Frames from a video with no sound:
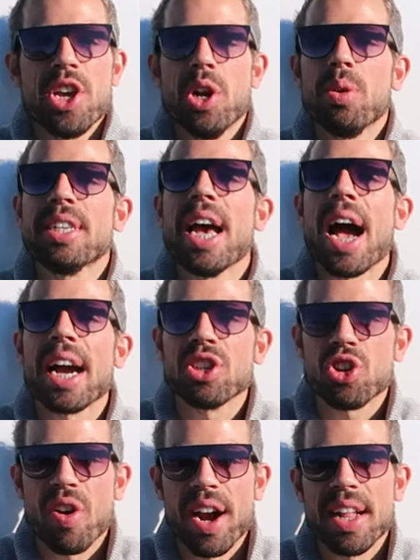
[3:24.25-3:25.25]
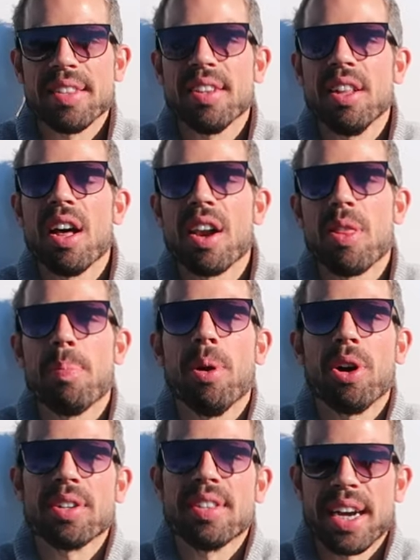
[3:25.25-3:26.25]
you know, tax credits, a lot of the
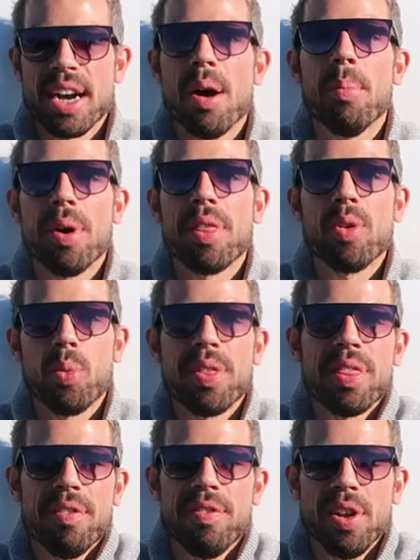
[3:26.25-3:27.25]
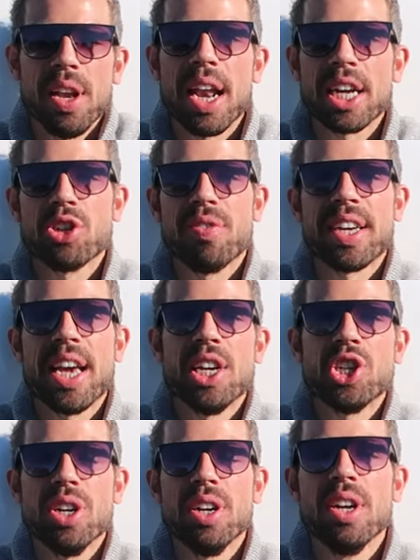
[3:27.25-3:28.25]
perks that come with the full
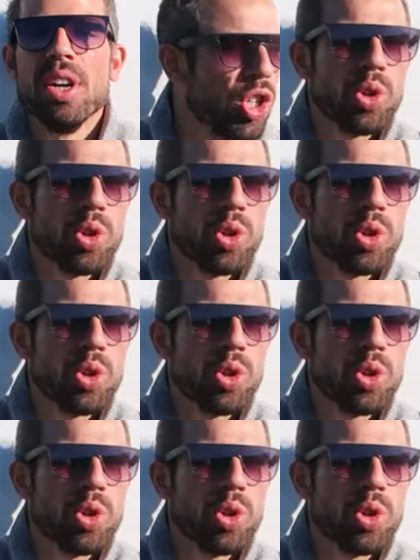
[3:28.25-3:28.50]
electrification.